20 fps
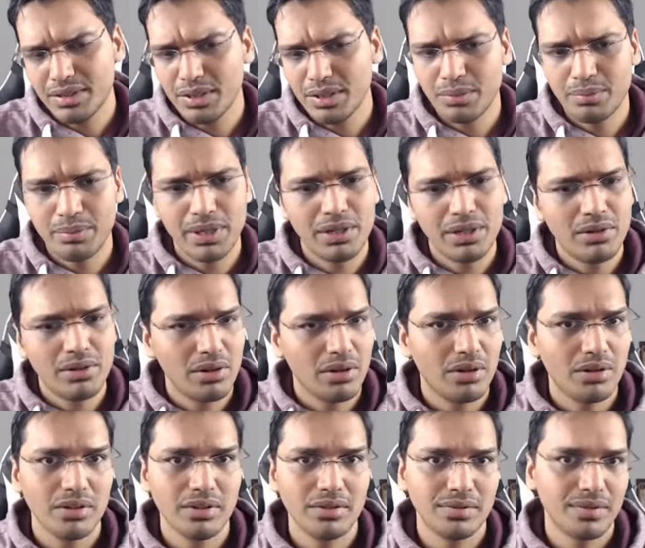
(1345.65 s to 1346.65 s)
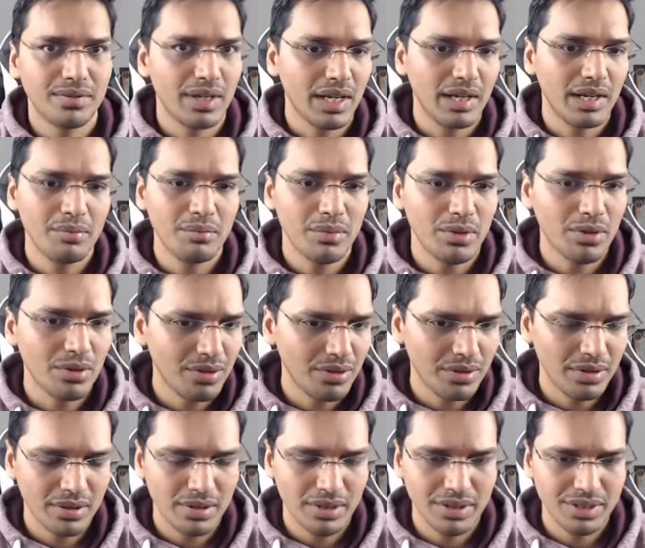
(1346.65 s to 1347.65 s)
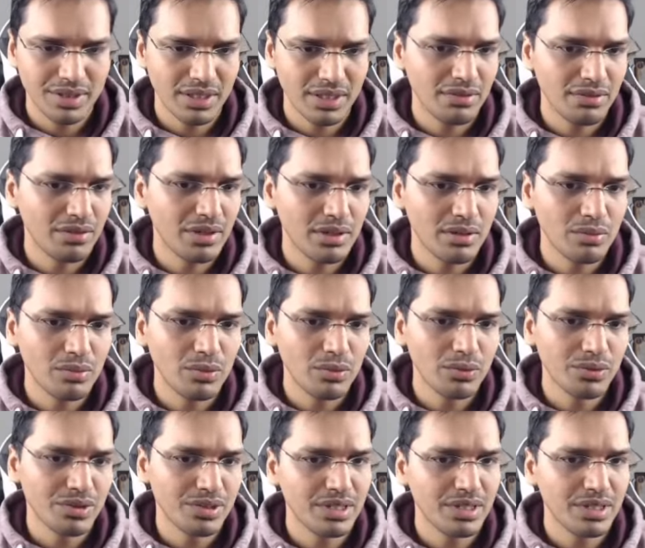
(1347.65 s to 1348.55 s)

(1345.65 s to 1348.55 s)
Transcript: has spent a lot of time on several moves,